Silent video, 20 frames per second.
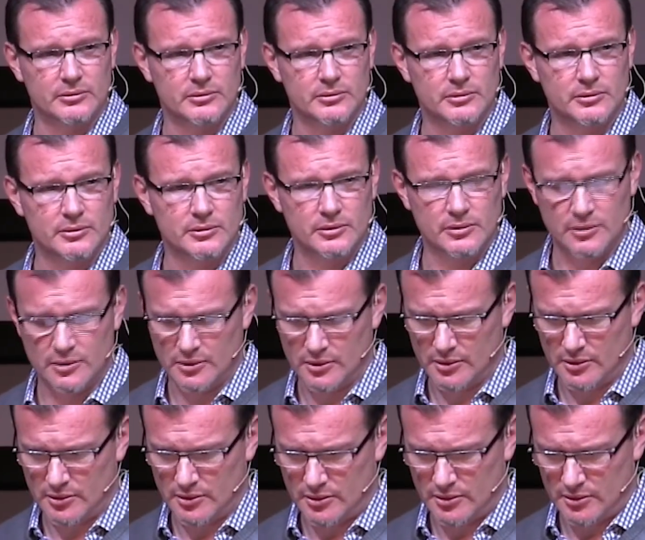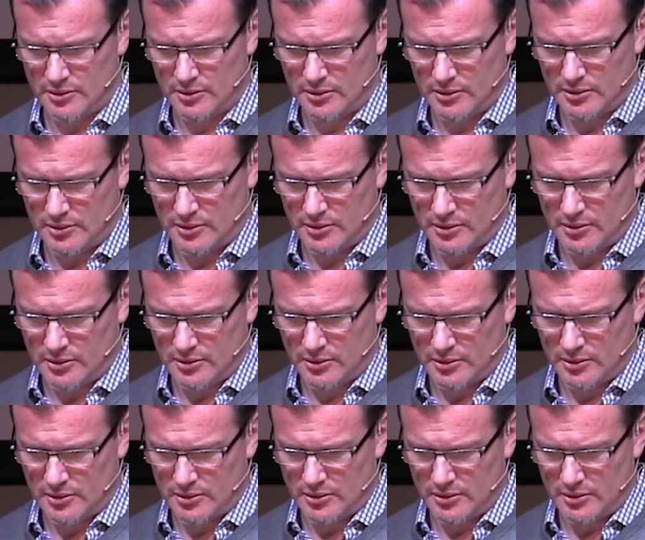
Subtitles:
(silence)